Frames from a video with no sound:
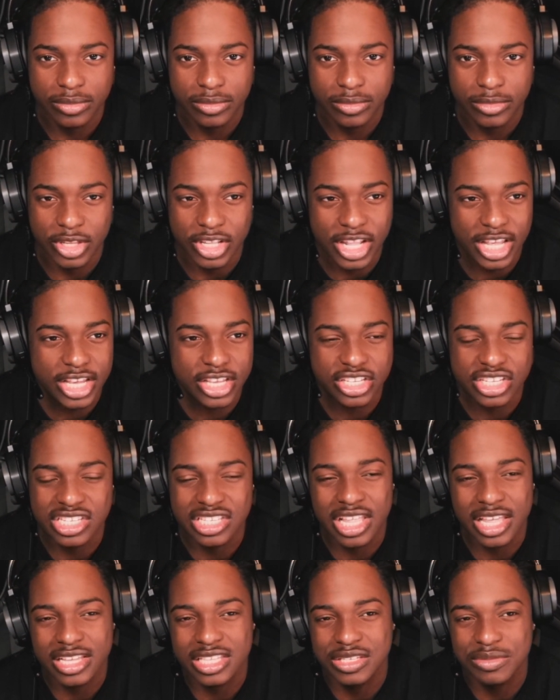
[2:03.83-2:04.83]
The nigga
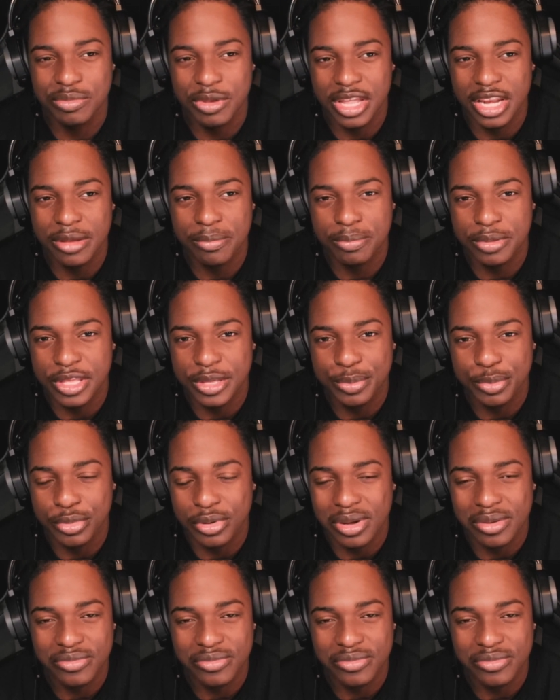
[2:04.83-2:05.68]
just likes beating people